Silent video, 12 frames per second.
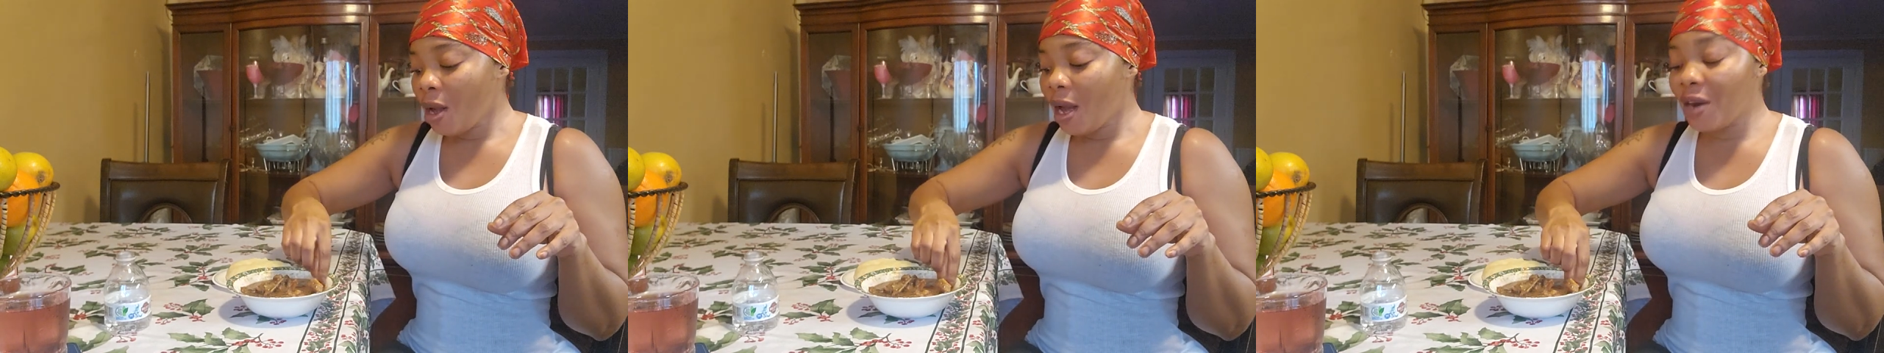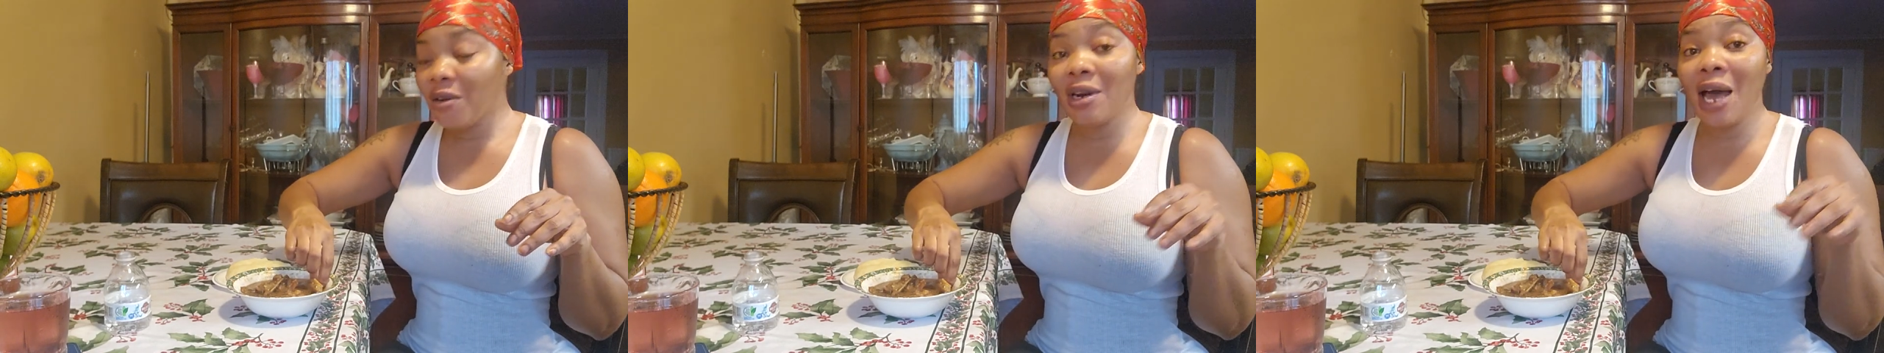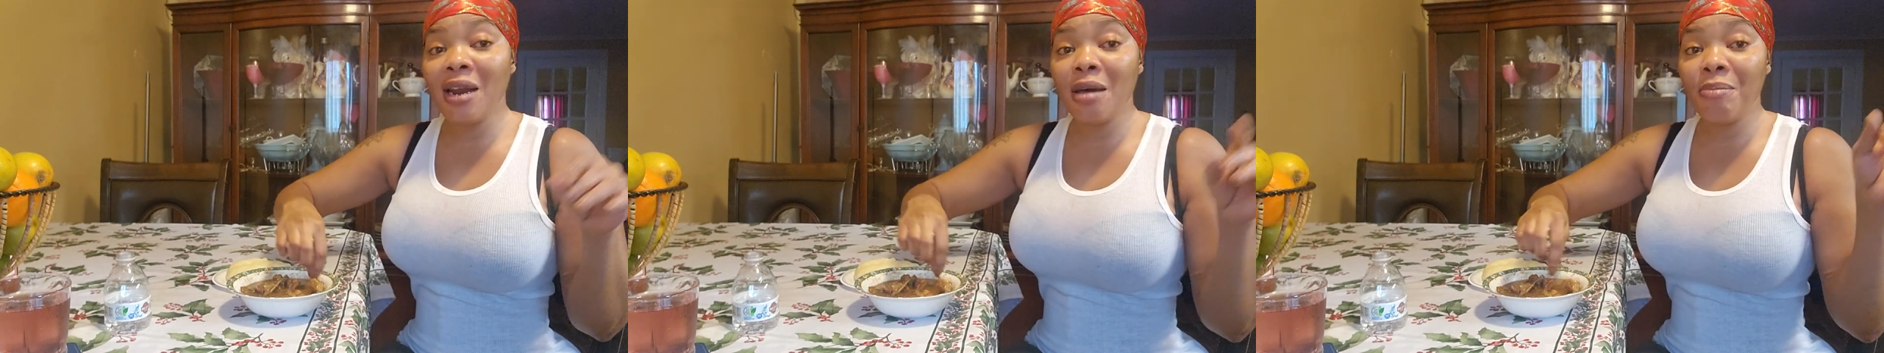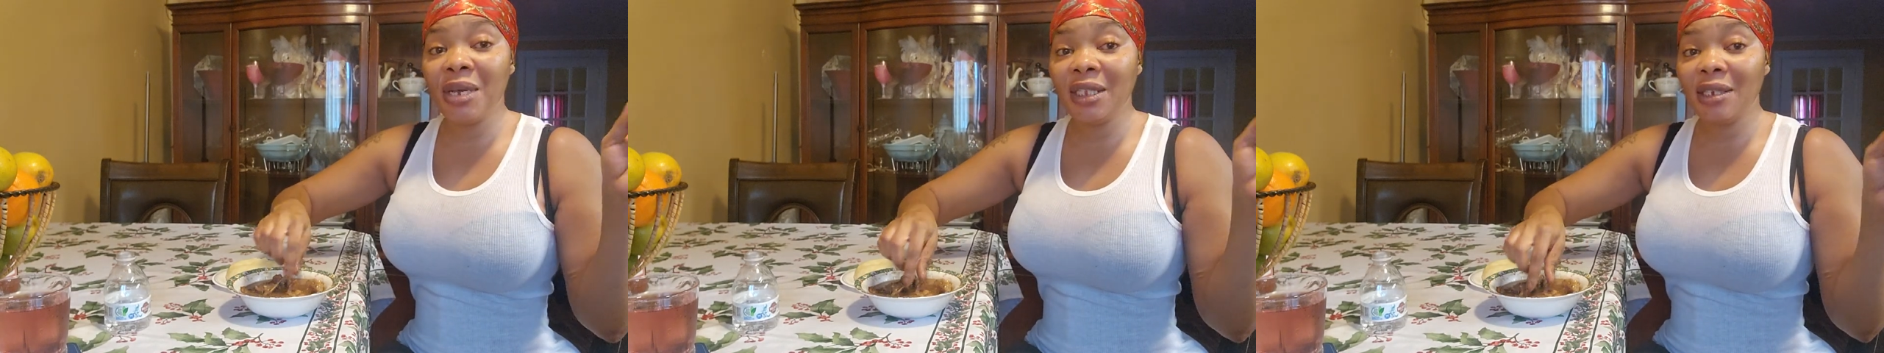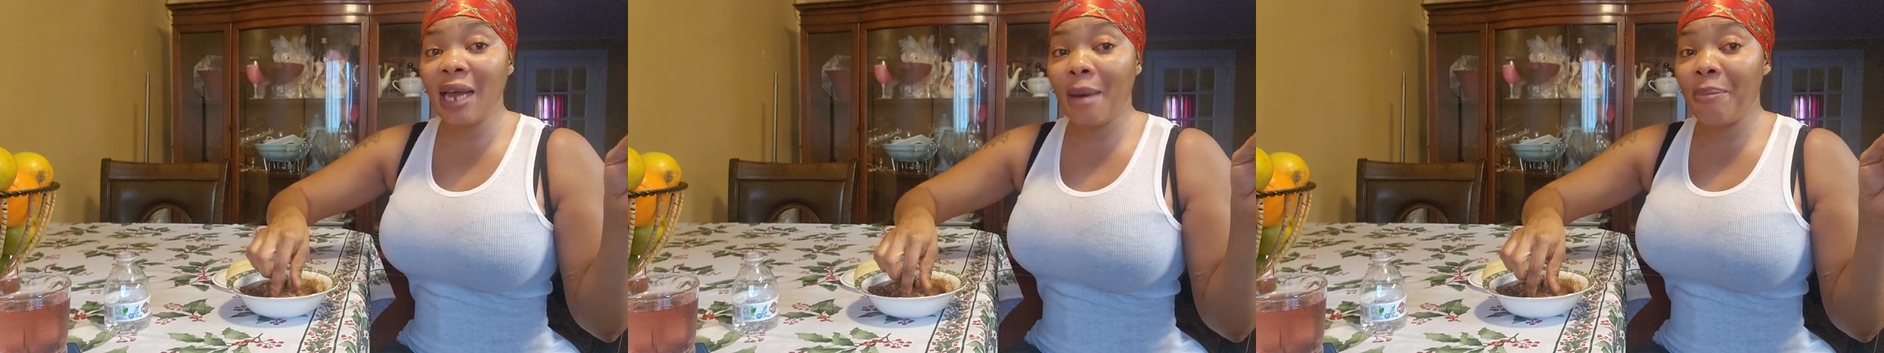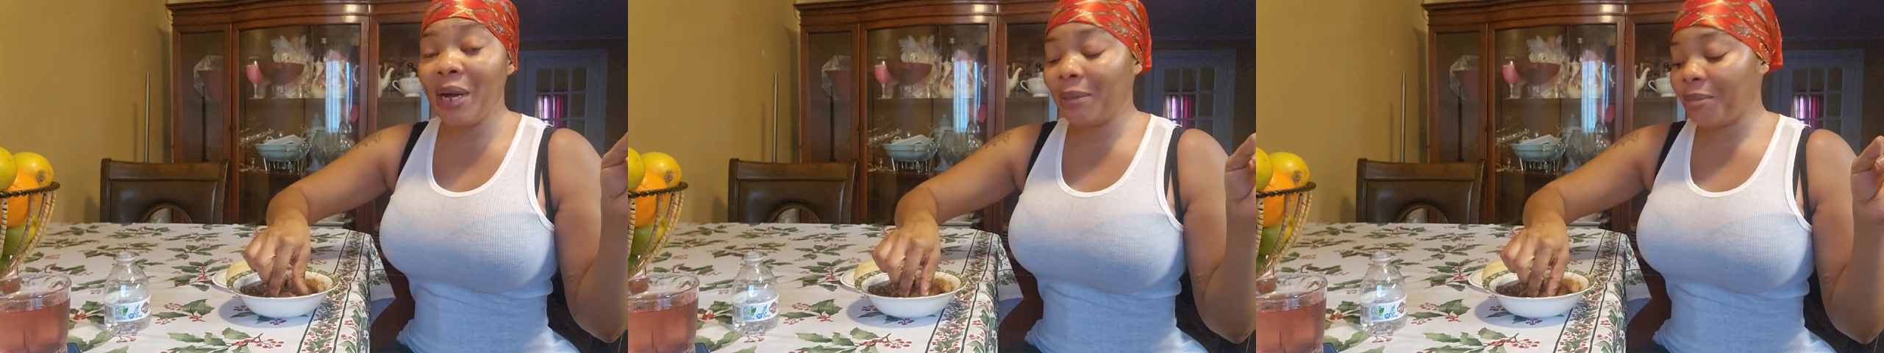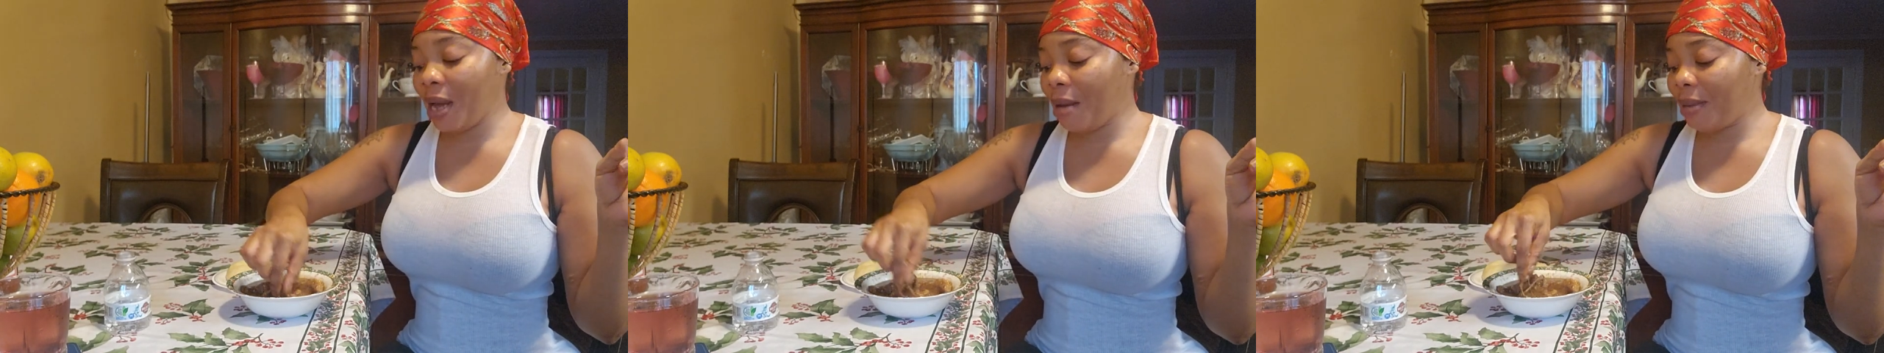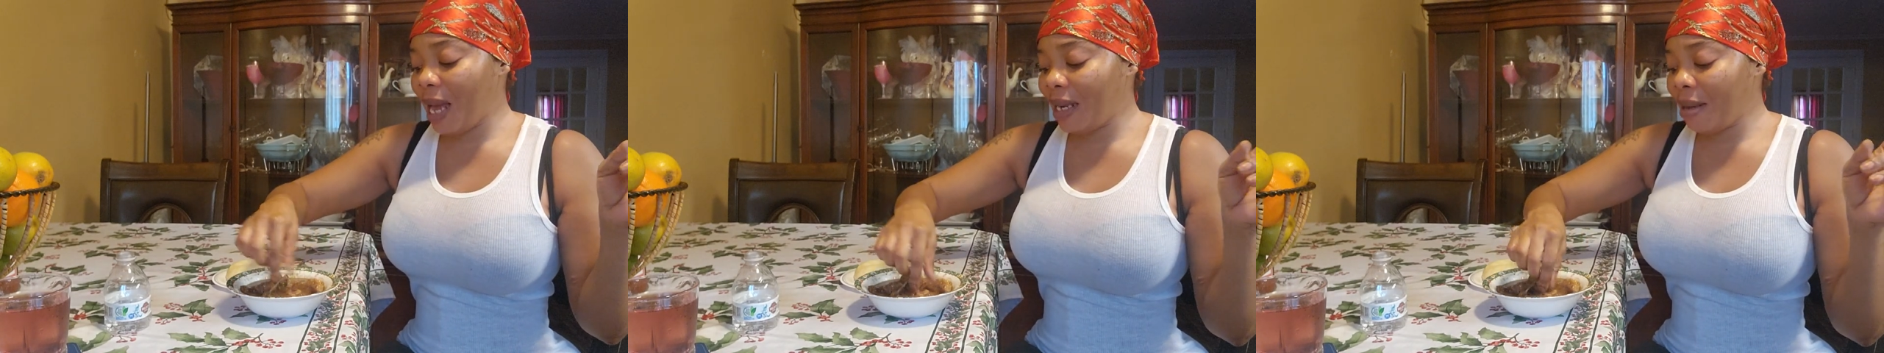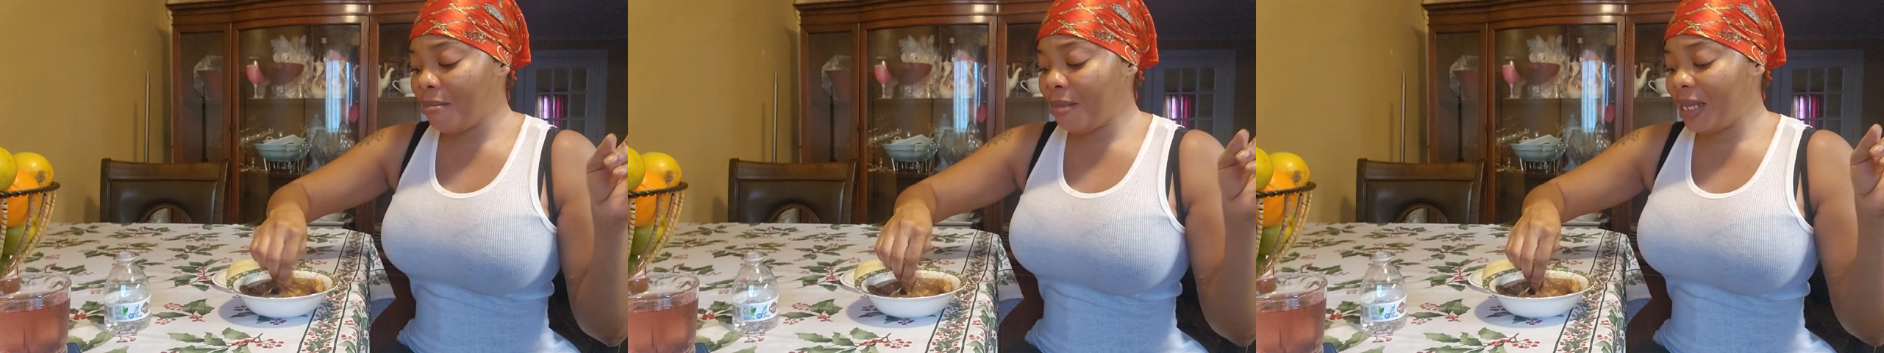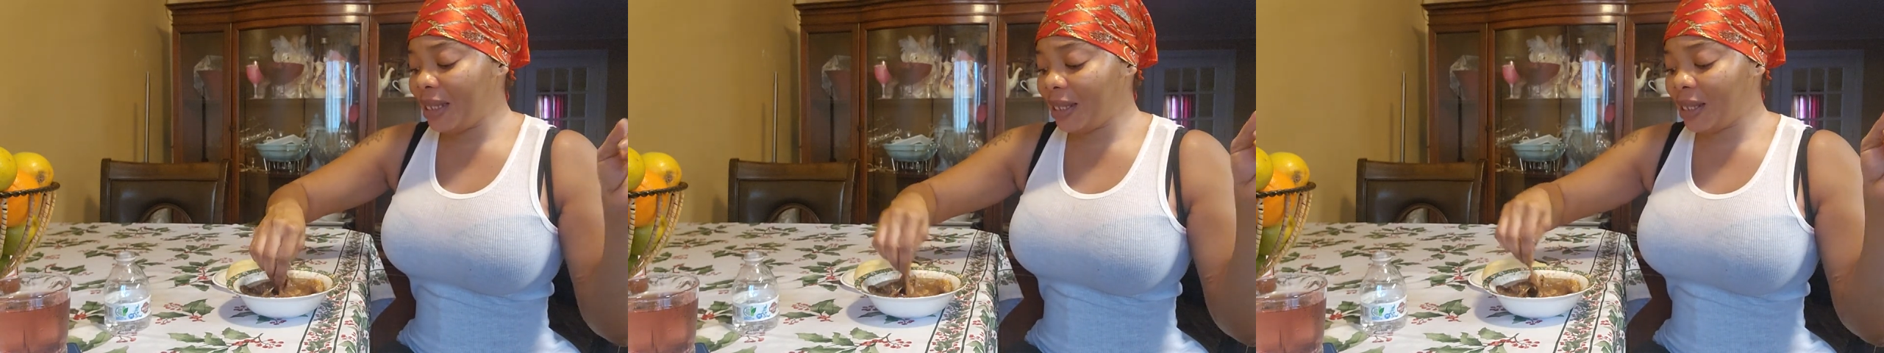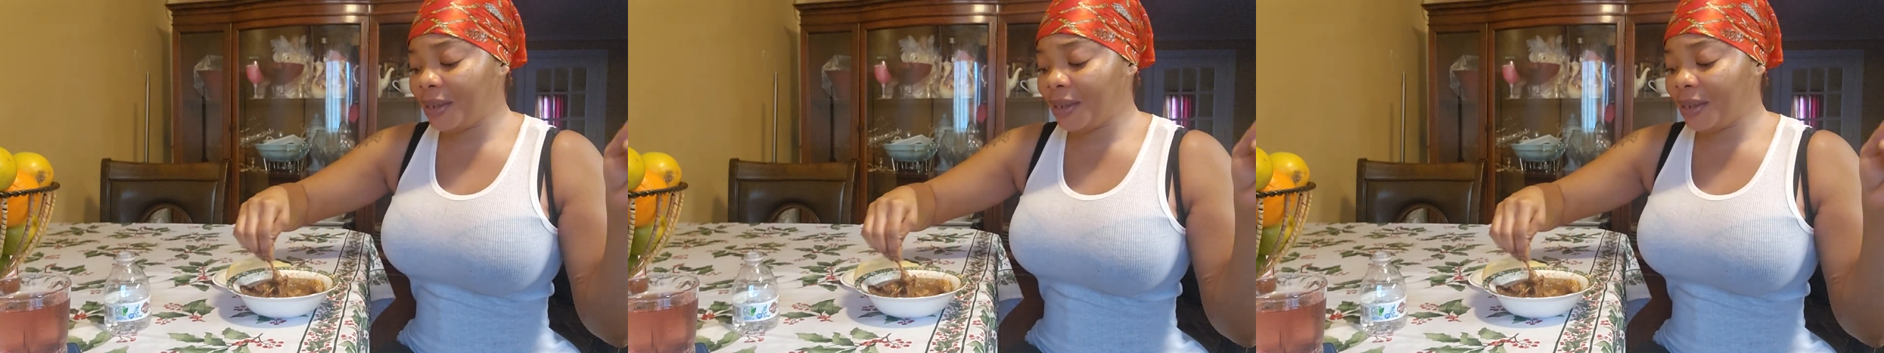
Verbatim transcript: I know a lot of meat in that pot, but I'm not the meat